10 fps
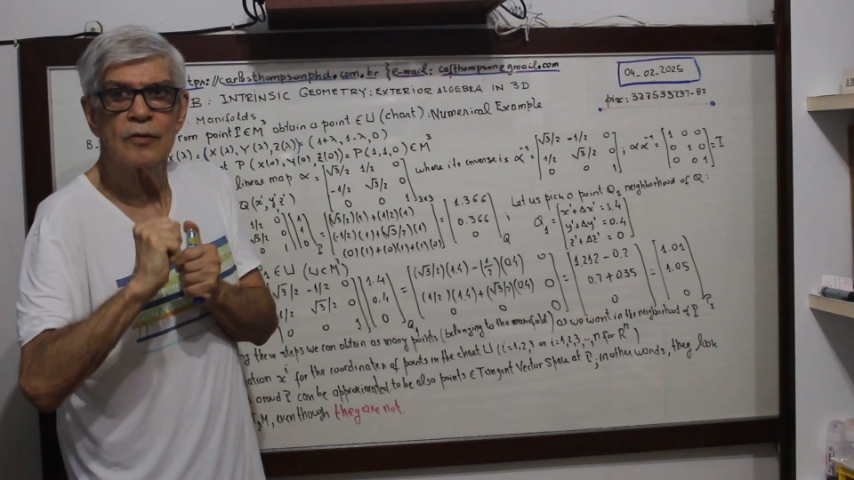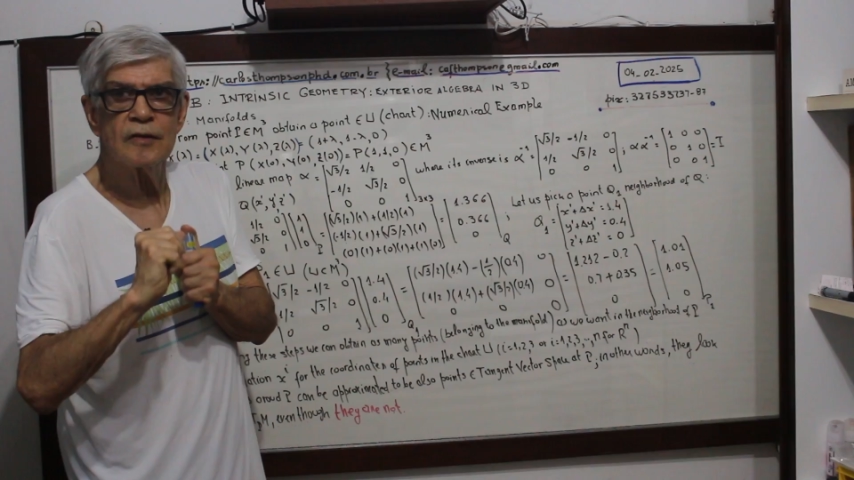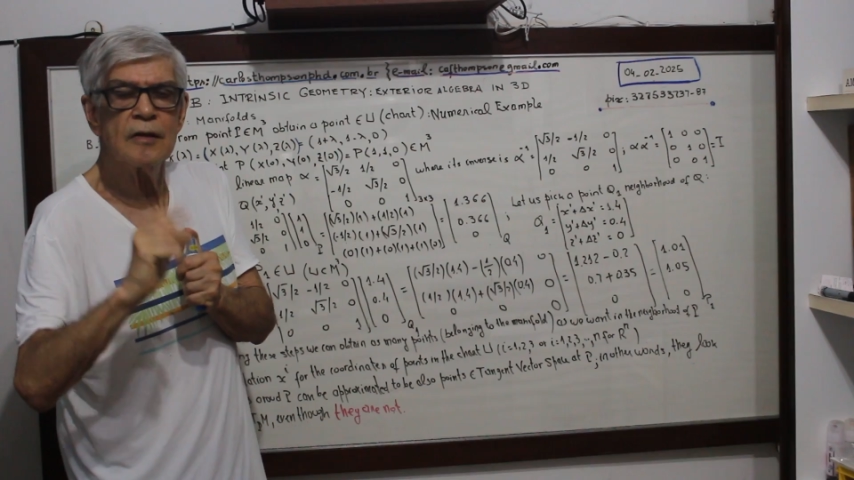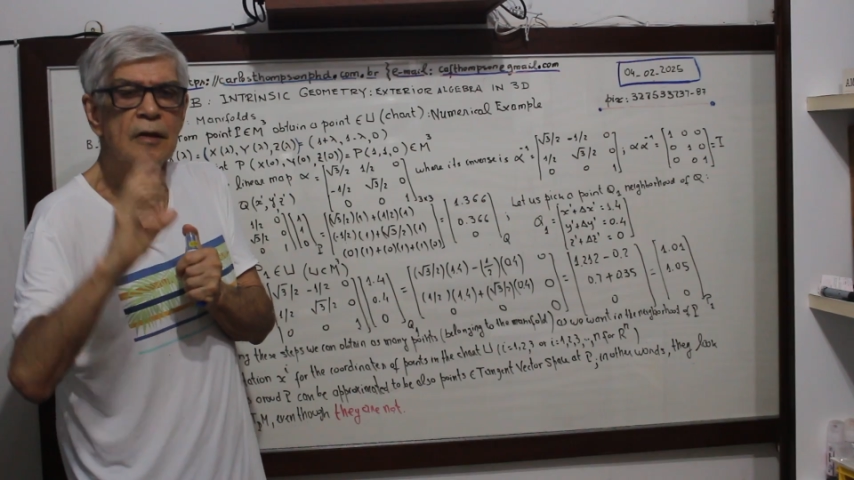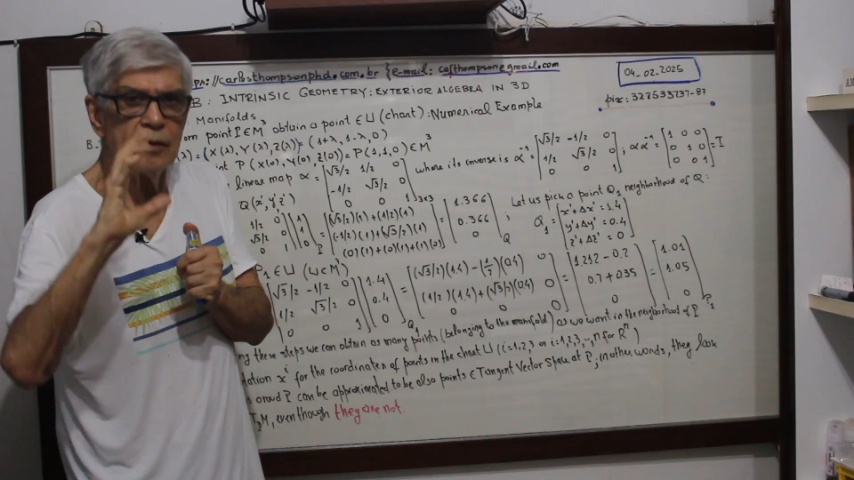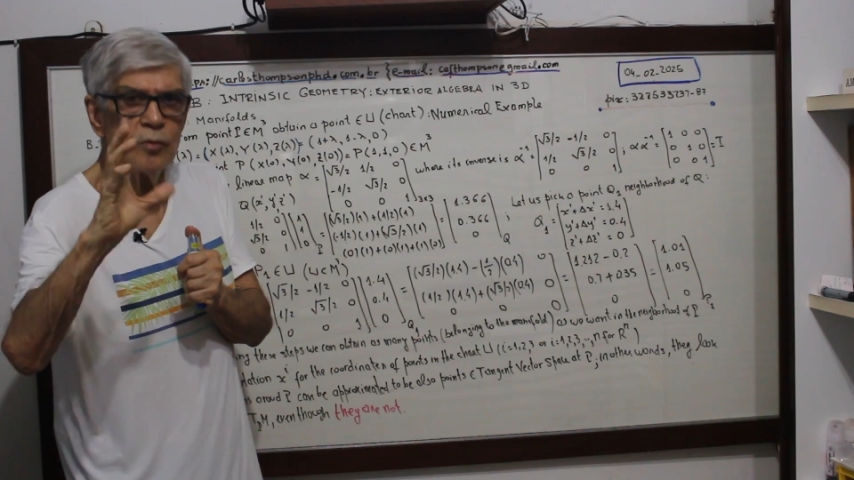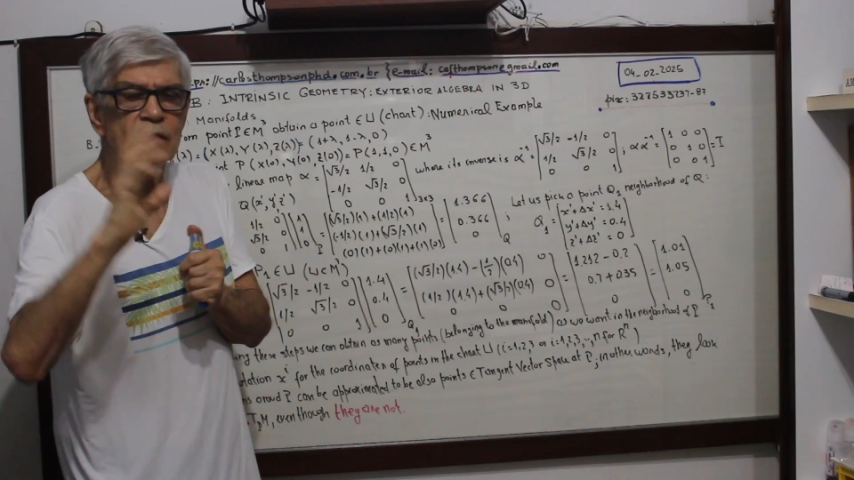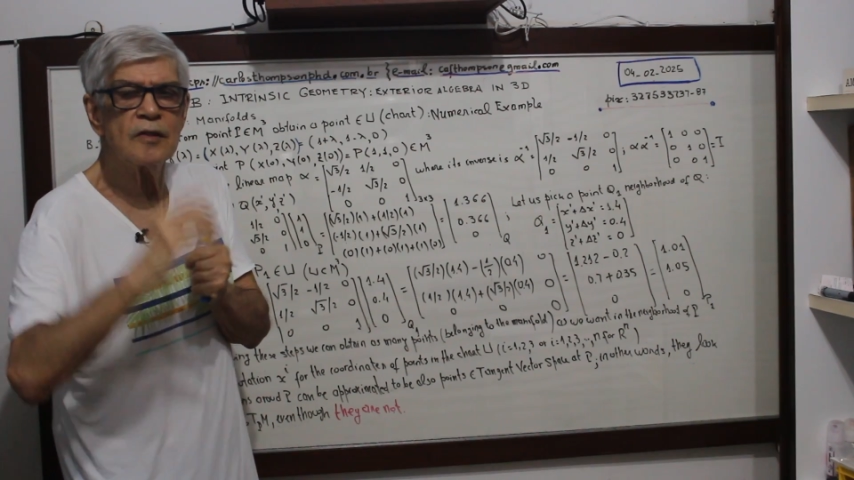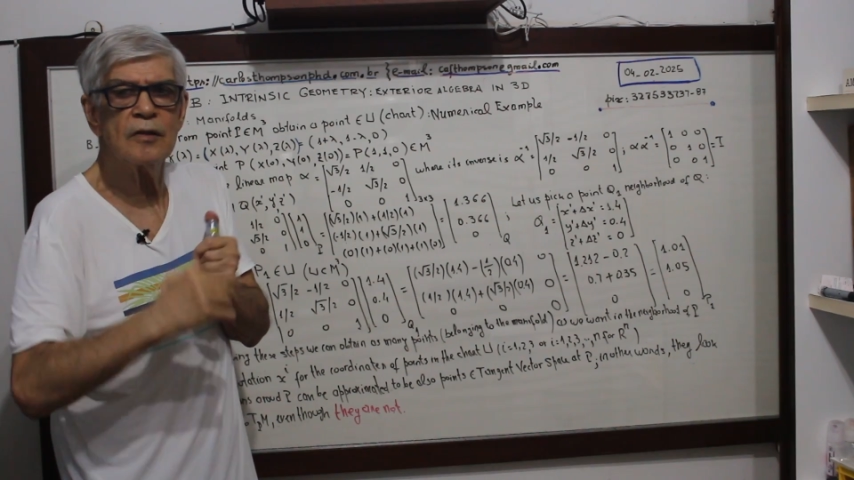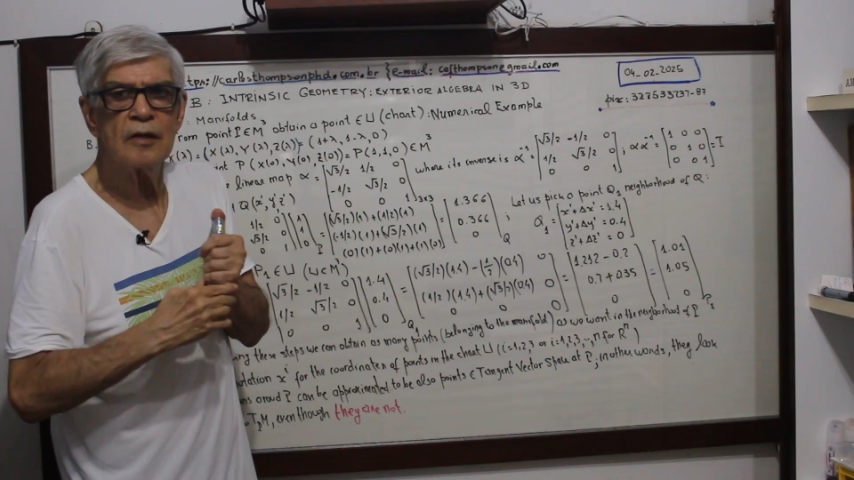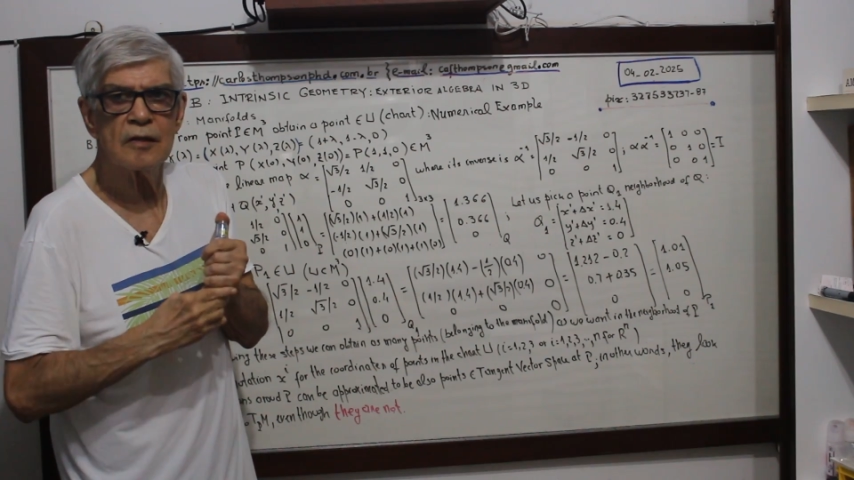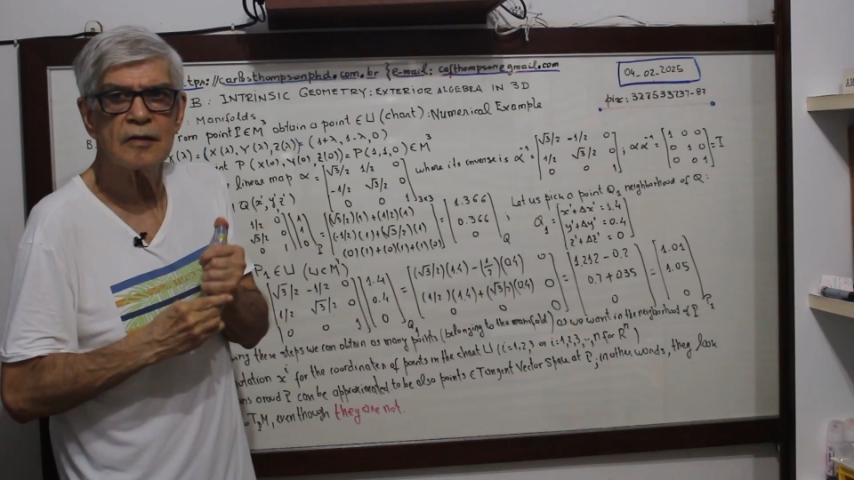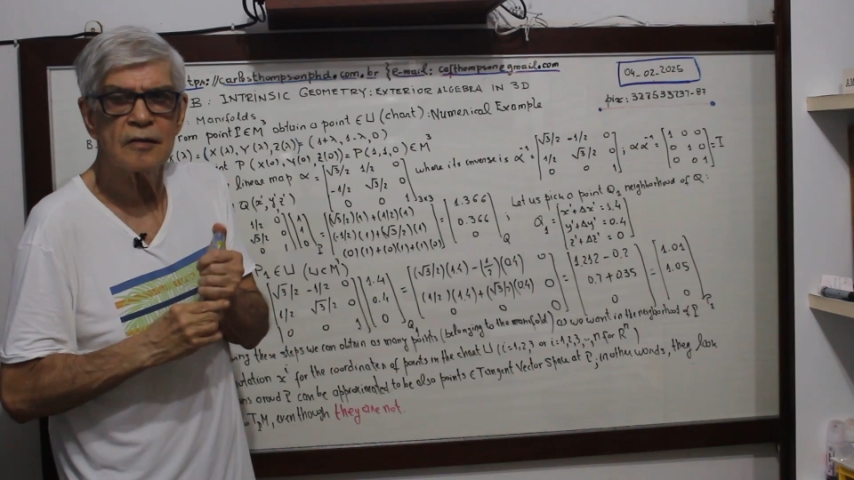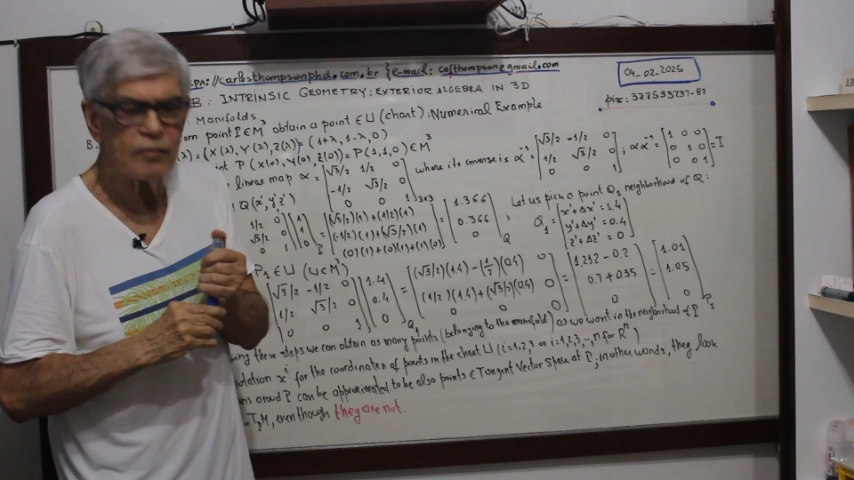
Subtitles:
You see this.